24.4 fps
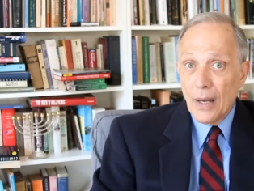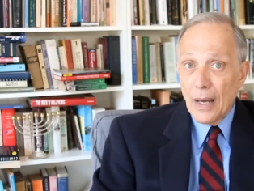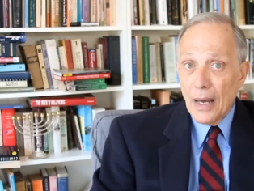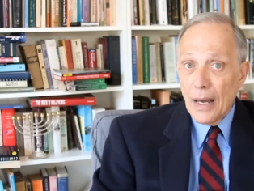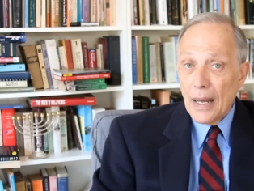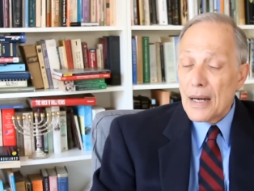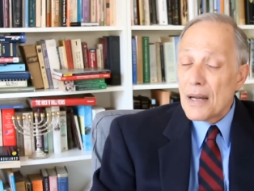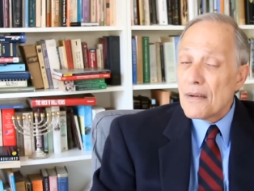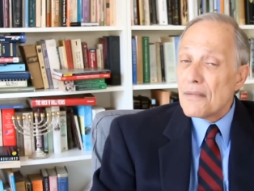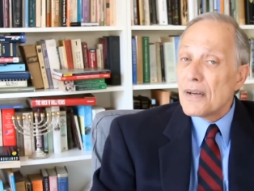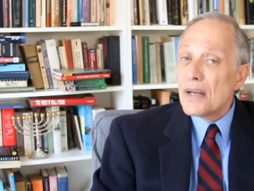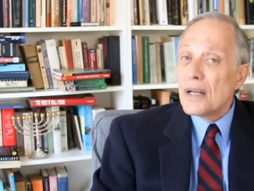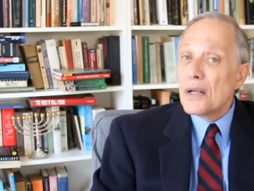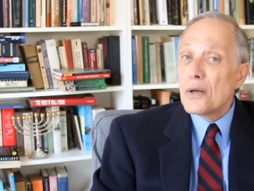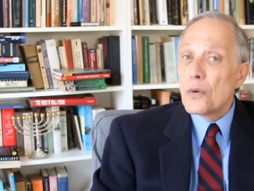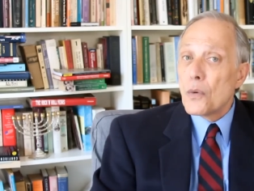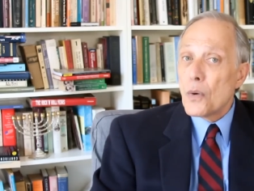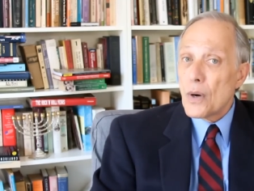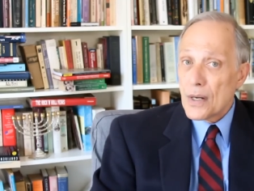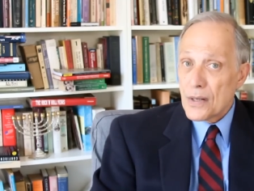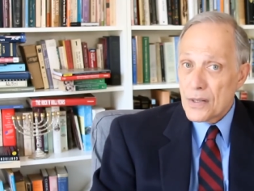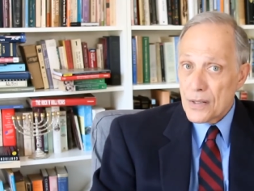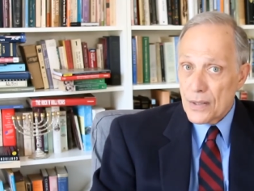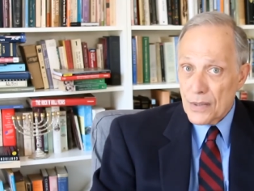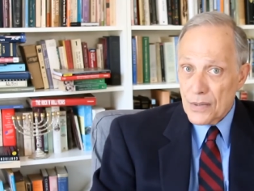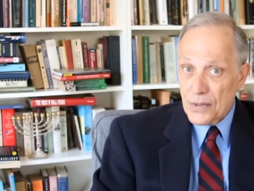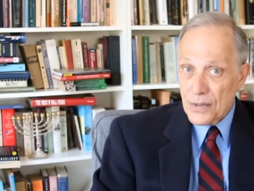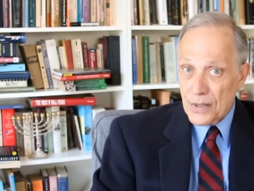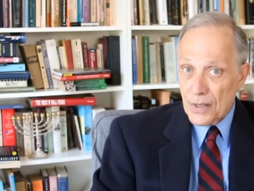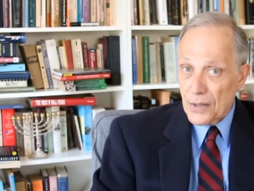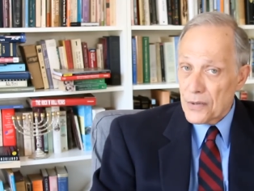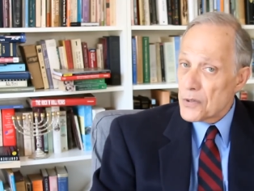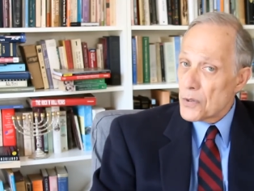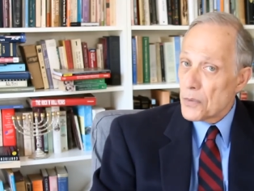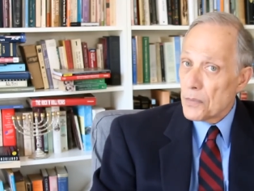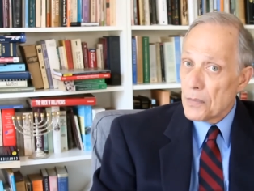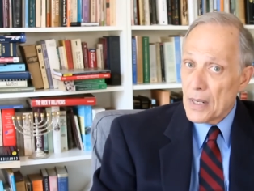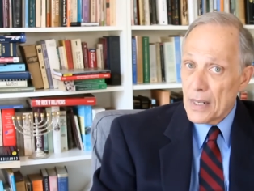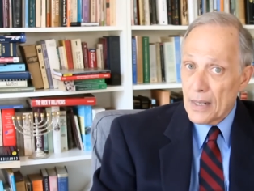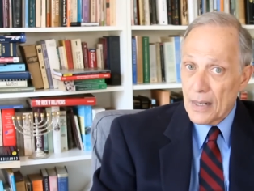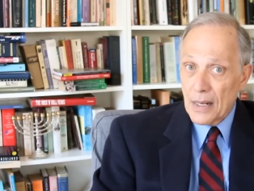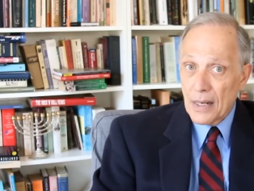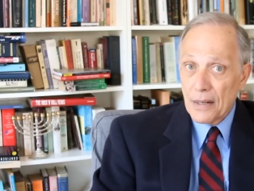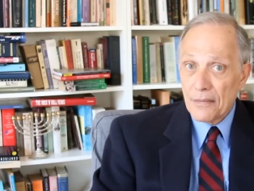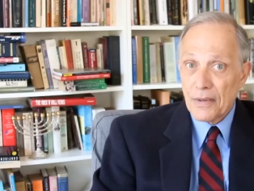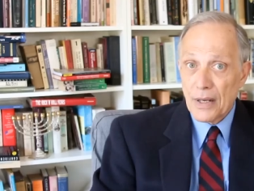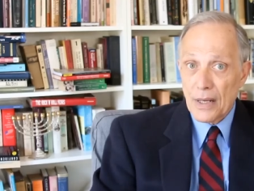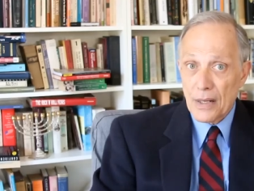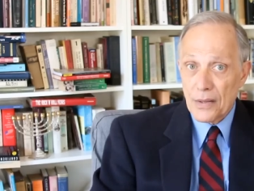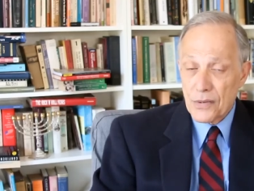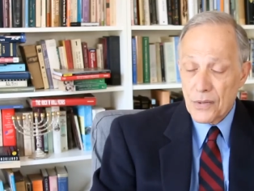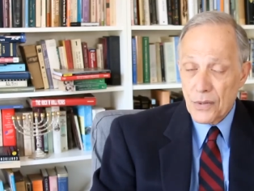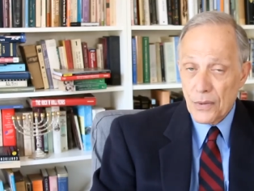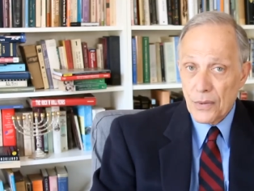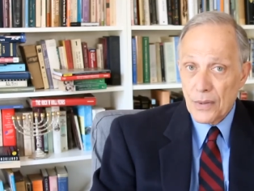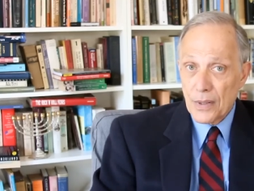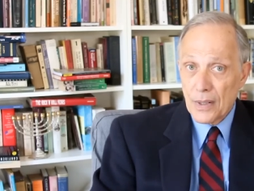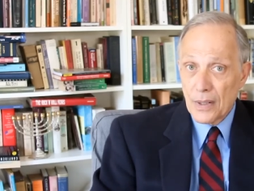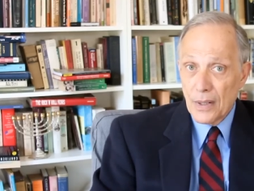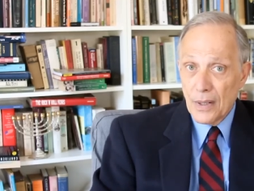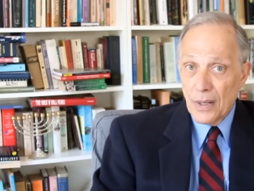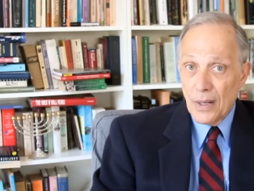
and have any questions that you might have answered.